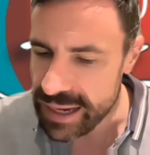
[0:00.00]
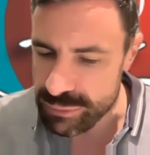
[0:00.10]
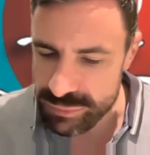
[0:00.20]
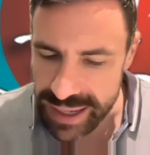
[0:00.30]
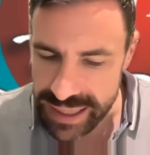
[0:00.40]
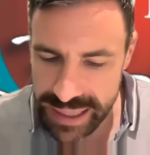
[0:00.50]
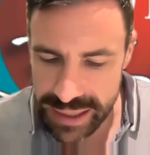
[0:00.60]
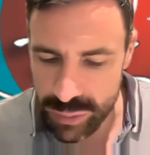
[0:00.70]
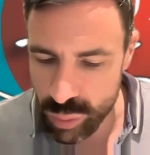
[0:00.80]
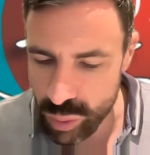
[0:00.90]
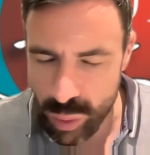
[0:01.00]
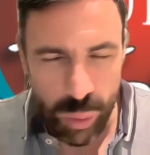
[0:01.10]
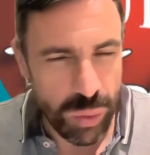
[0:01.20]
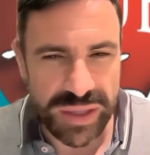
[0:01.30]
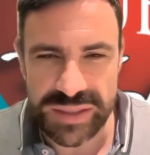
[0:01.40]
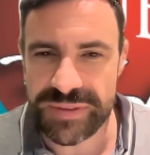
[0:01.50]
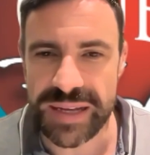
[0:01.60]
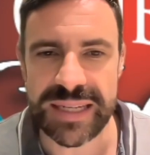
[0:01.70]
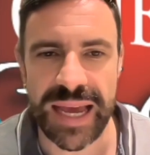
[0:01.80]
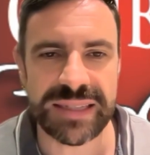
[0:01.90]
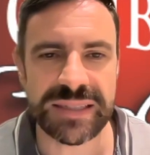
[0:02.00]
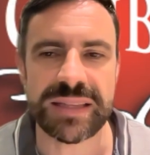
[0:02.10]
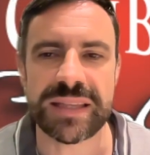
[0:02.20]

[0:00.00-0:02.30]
running, or all these fantastic